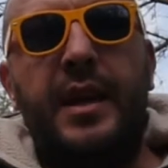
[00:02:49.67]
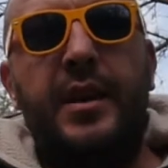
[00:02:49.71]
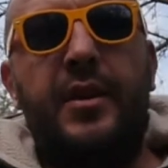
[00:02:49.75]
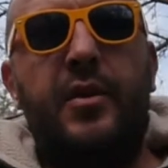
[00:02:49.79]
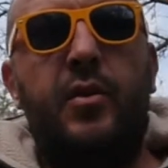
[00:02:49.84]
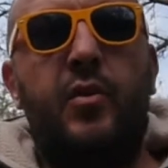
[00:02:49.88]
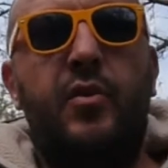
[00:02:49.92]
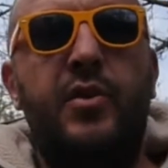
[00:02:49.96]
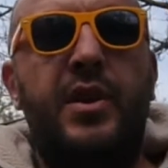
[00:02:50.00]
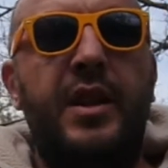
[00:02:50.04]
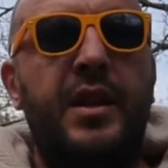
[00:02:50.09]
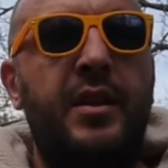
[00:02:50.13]

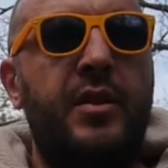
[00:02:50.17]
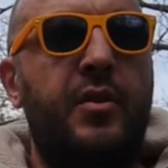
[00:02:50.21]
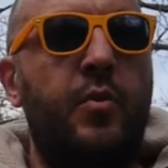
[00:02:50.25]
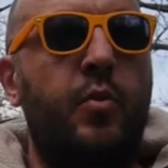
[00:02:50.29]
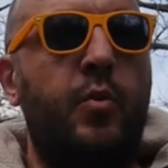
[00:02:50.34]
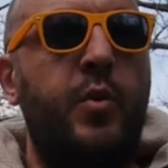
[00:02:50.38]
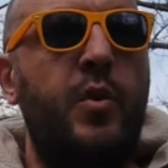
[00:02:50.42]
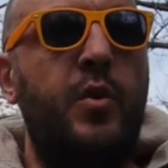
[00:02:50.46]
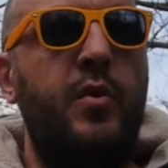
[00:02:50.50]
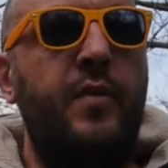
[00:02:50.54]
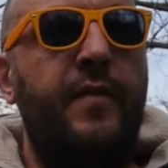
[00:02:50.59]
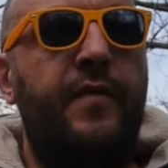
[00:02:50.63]
including the
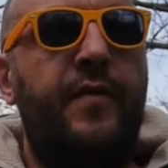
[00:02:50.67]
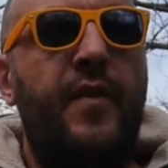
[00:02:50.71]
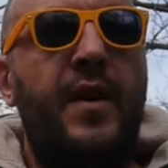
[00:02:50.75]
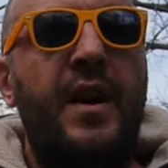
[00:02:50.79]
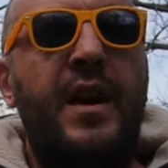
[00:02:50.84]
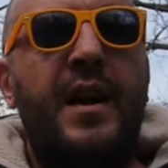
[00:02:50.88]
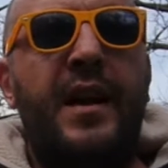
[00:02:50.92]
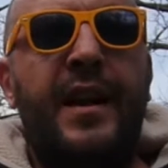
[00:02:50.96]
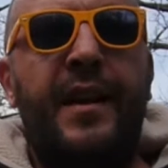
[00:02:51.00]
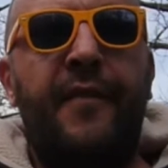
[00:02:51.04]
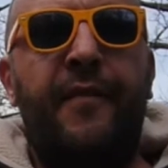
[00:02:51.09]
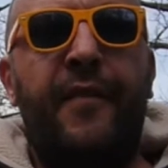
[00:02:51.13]
roof,
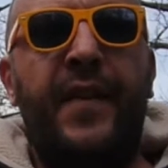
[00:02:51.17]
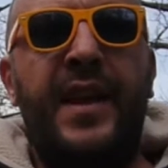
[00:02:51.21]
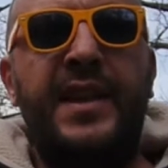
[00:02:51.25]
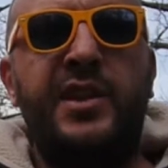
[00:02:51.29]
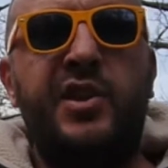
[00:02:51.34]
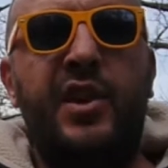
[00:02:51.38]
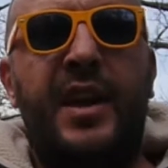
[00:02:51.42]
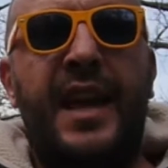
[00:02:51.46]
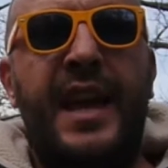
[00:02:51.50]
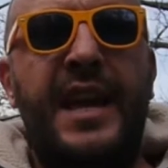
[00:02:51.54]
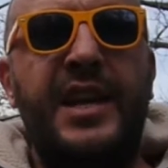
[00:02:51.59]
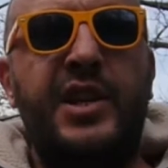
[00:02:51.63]

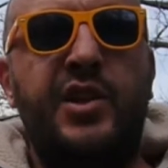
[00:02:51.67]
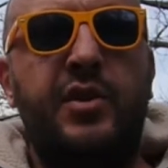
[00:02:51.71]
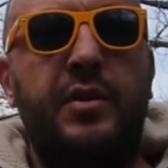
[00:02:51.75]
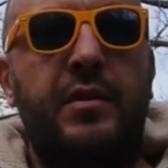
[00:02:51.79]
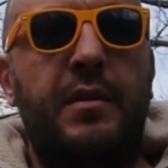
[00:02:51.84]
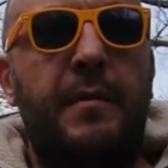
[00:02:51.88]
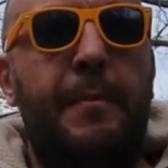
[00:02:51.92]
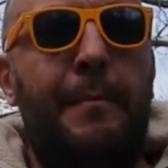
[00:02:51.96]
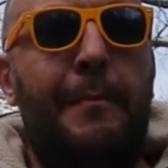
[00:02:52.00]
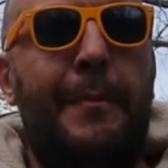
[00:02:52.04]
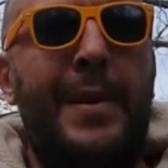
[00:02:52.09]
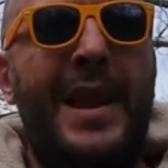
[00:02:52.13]

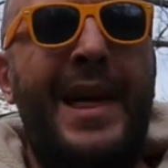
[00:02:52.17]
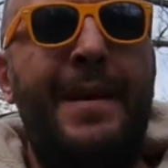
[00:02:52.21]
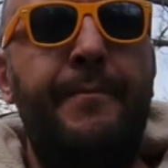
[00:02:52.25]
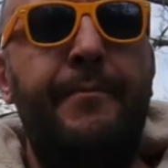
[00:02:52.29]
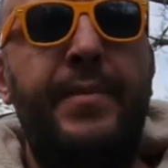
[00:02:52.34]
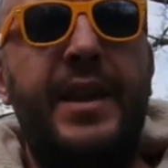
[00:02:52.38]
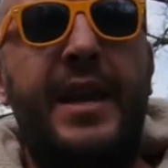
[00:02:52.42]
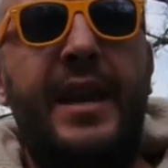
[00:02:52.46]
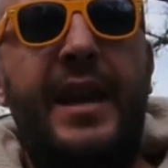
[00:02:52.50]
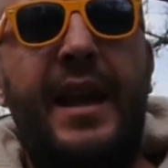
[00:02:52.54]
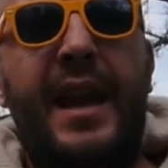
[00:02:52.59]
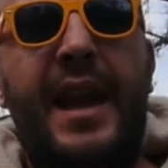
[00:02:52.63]
refrigeration,
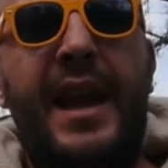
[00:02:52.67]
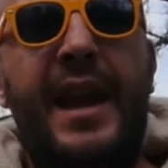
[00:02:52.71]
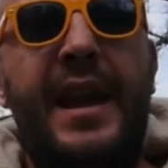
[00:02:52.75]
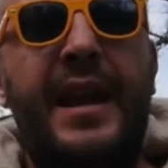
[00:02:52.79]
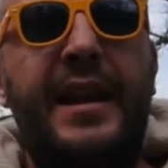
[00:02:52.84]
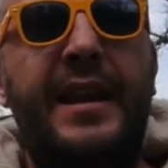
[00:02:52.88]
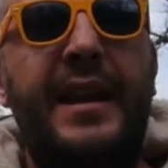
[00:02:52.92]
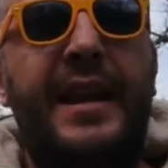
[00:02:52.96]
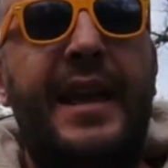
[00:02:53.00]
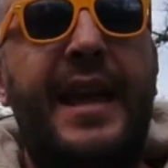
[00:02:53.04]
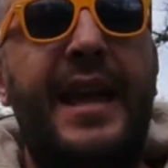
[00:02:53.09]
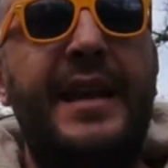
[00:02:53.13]
plumbing,
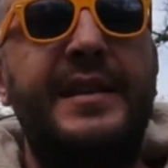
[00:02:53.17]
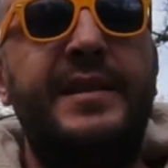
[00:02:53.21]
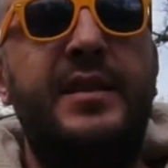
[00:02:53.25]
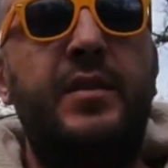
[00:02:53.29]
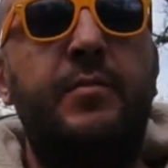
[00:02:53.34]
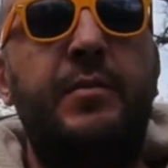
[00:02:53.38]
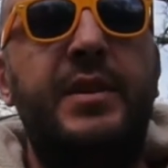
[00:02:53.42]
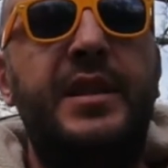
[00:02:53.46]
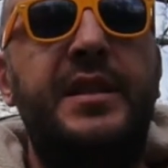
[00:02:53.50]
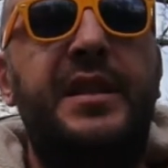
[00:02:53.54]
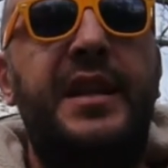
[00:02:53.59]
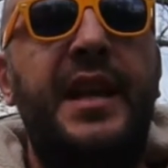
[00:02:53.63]
and
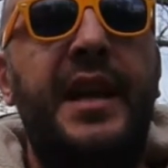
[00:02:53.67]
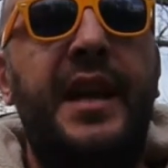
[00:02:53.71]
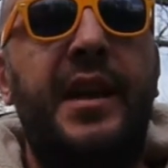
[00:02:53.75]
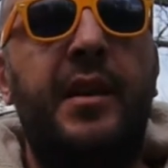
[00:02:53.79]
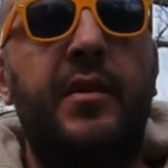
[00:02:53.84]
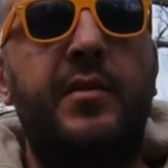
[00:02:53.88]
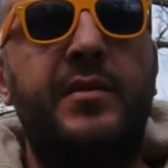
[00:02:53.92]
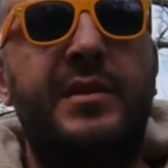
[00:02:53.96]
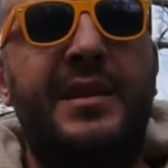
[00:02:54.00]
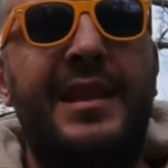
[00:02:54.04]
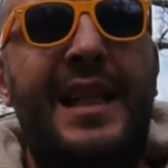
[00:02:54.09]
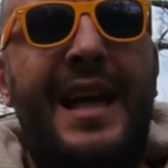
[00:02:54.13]
custom
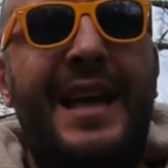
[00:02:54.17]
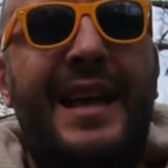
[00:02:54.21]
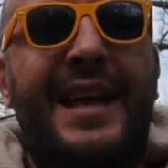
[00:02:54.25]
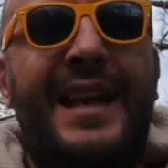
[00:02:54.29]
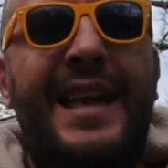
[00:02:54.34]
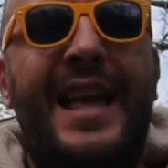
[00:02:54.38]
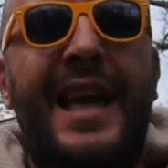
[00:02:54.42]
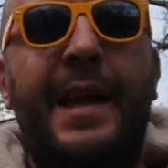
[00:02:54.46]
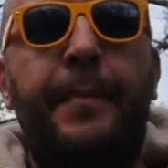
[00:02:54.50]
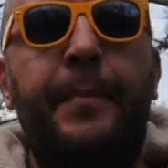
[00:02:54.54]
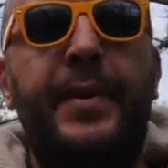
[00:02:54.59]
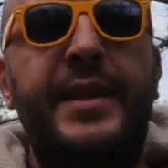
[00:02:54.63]
interiors like
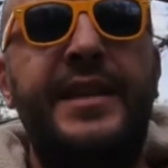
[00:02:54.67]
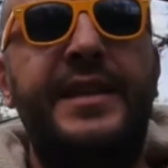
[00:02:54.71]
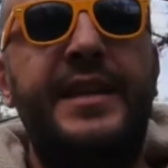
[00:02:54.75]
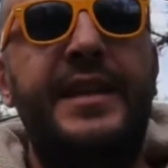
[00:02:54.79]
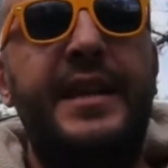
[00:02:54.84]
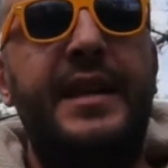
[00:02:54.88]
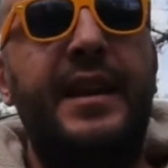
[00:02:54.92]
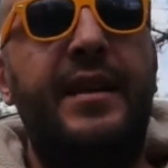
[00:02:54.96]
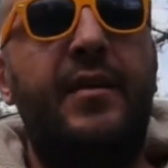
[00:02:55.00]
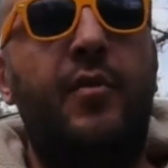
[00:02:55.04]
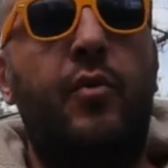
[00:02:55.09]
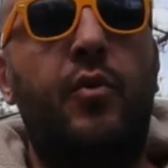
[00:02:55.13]

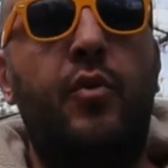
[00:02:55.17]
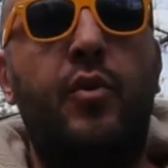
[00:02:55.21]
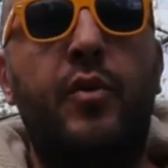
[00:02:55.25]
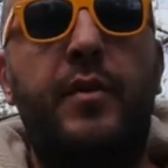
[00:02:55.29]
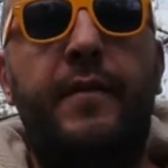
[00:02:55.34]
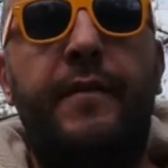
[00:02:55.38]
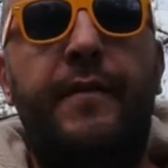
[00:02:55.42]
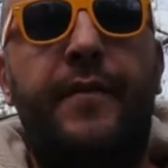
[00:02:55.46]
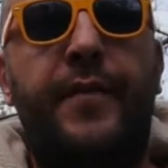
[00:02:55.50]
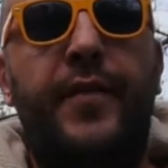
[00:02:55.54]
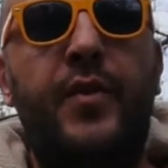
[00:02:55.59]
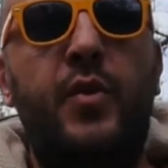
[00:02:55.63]
carpeting
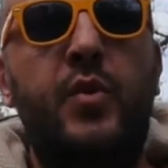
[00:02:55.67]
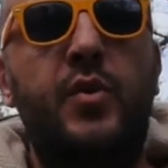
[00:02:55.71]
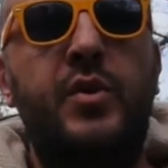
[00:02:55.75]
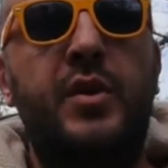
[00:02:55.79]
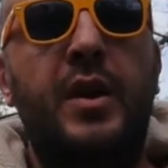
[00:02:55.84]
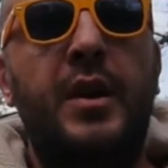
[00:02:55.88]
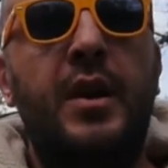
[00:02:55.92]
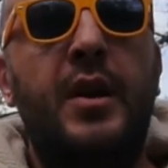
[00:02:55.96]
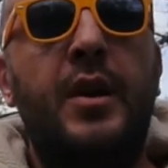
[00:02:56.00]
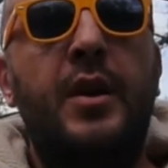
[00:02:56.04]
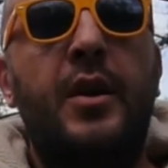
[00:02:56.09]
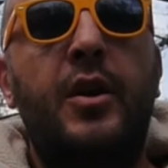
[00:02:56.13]
or
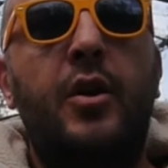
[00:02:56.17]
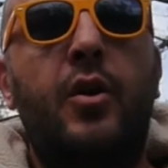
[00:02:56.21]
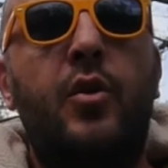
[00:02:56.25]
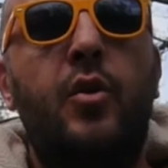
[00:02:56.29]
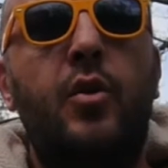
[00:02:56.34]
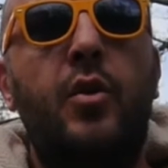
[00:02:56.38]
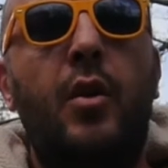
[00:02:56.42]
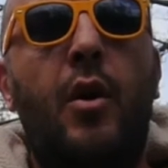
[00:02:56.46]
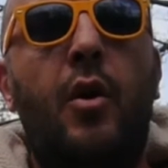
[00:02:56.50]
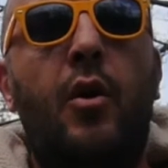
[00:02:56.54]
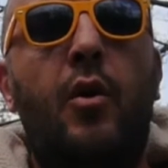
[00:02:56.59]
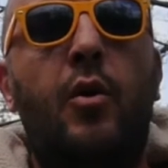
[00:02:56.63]
wood
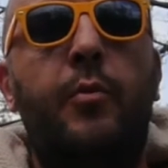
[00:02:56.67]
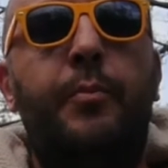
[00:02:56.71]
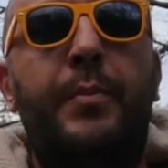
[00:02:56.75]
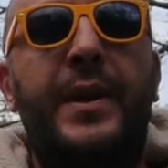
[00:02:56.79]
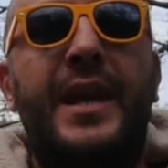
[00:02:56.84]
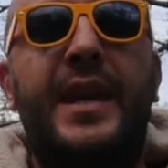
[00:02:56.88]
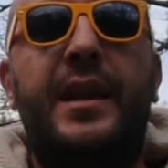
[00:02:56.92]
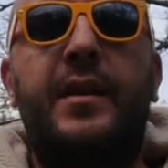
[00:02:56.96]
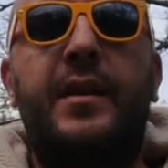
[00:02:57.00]
could all be